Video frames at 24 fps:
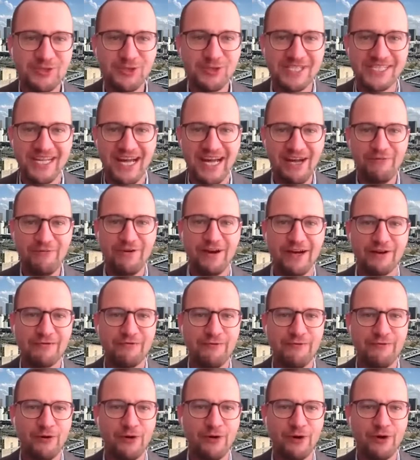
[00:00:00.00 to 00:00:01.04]
to
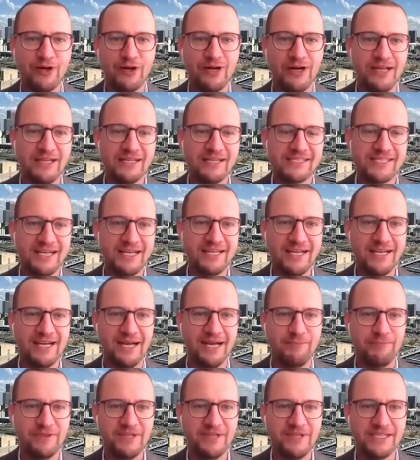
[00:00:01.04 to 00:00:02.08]
SAIFAC for setting
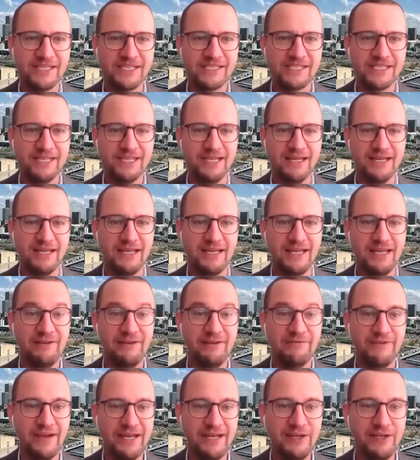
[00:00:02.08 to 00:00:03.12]
up this
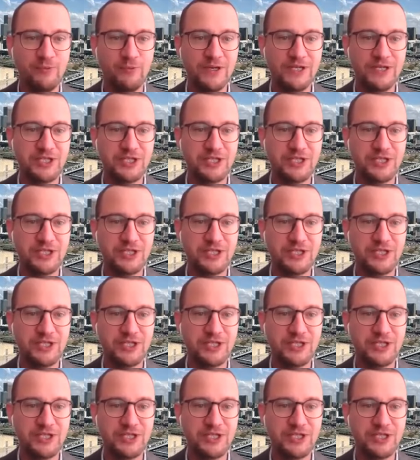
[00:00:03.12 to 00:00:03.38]
event,